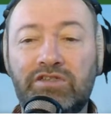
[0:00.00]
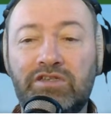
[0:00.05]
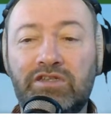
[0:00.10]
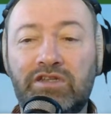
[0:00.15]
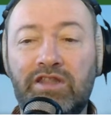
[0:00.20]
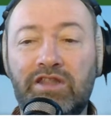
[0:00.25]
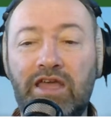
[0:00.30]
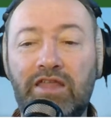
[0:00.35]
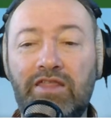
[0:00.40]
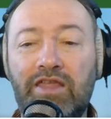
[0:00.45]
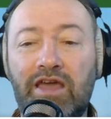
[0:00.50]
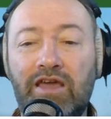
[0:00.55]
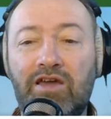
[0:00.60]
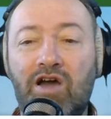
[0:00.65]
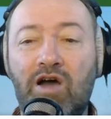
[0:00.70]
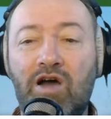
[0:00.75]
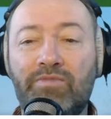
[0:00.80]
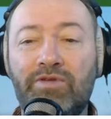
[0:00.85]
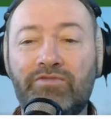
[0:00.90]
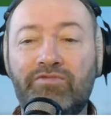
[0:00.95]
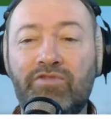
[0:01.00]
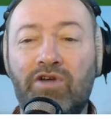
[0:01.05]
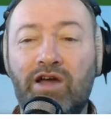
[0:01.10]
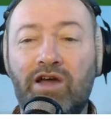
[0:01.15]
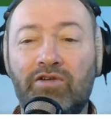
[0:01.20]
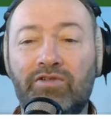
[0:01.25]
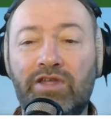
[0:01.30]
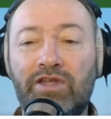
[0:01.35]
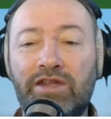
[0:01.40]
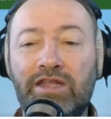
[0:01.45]
That can't be right
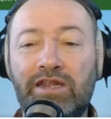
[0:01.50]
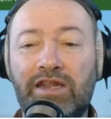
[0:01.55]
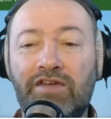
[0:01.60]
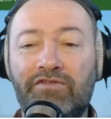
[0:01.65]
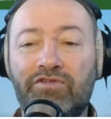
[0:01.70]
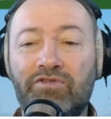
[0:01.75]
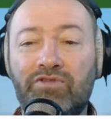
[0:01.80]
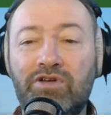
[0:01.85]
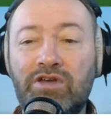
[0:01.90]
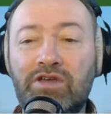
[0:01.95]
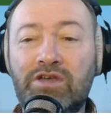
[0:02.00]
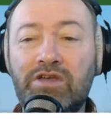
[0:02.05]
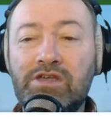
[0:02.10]
on any level.